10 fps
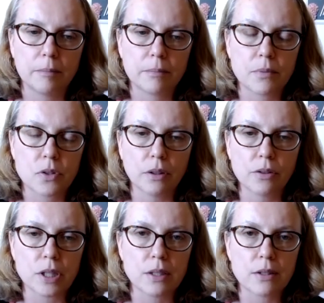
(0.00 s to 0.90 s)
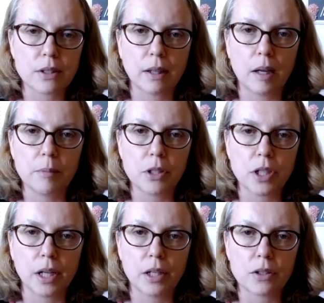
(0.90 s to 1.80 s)
solutions to climate
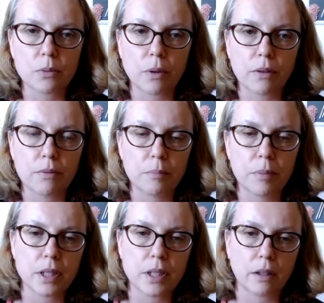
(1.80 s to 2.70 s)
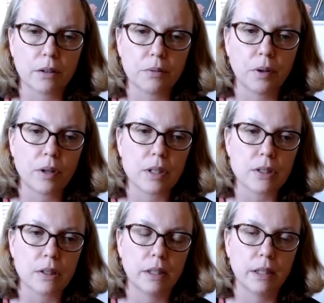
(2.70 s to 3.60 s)
change with a particular focus
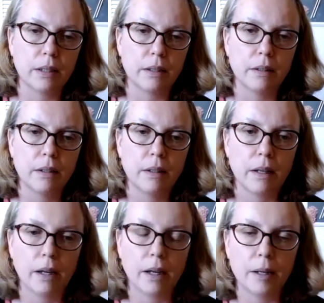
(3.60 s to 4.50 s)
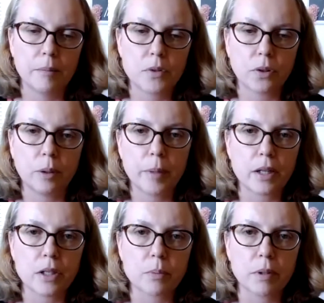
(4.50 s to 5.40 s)
on soil
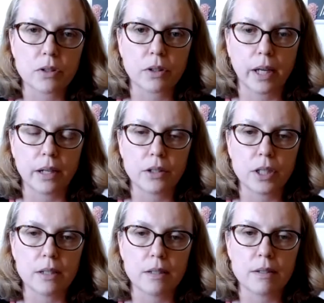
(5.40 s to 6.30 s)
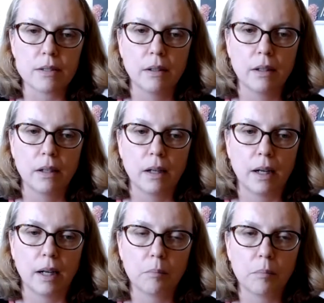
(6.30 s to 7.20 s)
management strategies,
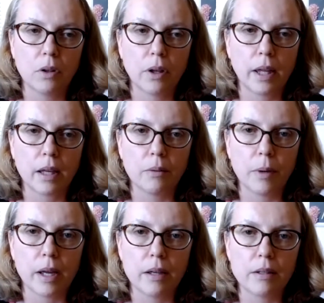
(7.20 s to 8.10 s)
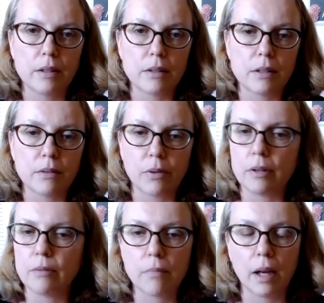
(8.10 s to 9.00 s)
looking at
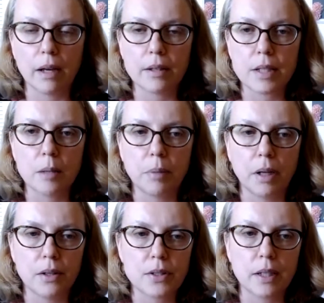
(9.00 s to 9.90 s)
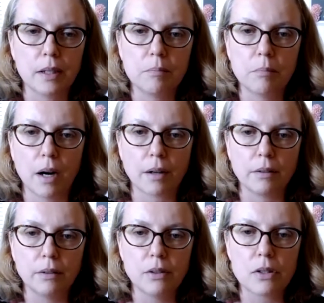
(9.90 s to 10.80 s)
different state policy
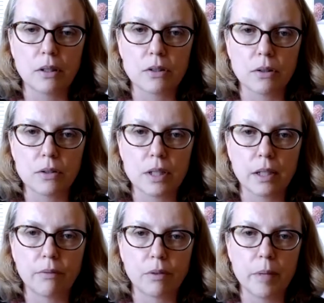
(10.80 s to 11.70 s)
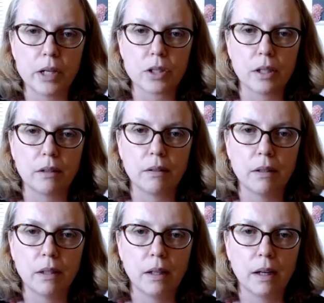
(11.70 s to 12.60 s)
models. So it's an information
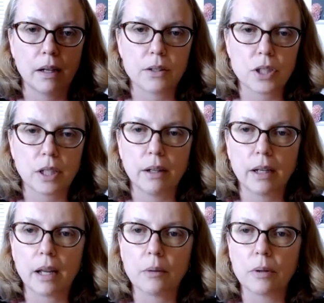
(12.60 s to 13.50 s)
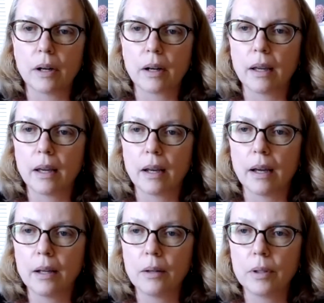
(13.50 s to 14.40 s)
sharing network. And
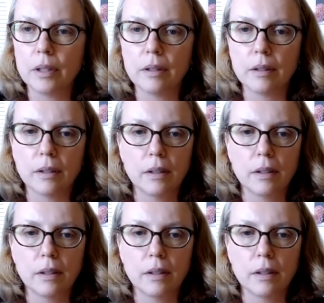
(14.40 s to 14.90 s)
I will